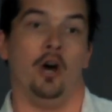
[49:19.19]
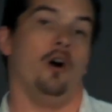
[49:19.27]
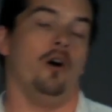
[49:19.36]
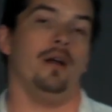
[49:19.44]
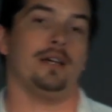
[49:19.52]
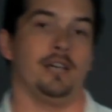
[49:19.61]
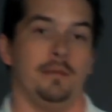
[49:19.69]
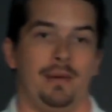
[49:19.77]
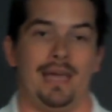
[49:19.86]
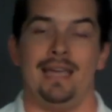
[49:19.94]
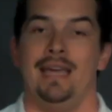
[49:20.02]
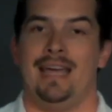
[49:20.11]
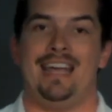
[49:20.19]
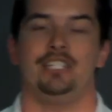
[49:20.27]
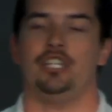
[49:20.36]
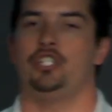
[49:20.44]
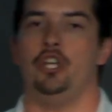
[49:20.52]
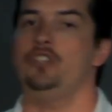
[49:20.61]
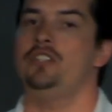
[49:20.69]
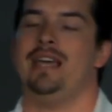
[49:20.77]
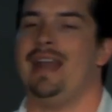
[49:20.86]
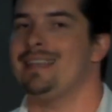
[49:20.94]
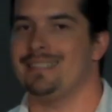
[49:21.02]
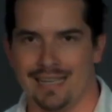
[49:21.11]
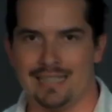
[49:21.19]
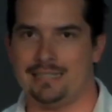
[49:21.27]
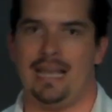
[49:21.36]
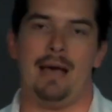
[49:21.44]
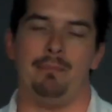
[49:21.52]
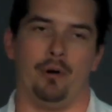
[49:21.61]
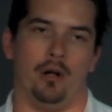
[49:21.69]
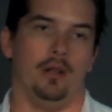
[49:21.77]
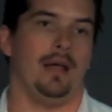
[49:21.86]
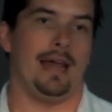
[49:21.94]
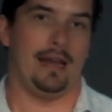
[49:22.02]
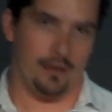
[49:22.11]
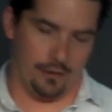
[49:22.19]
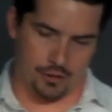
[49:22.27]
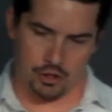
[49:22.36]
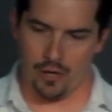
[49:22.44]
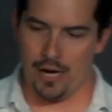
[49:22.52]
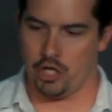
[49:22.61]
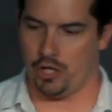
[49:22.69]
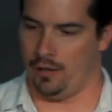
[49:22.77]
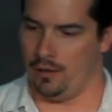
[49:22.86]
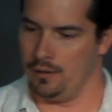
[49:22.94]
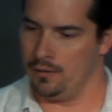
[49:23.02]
Or it could be he's just using it as an example and an illustration.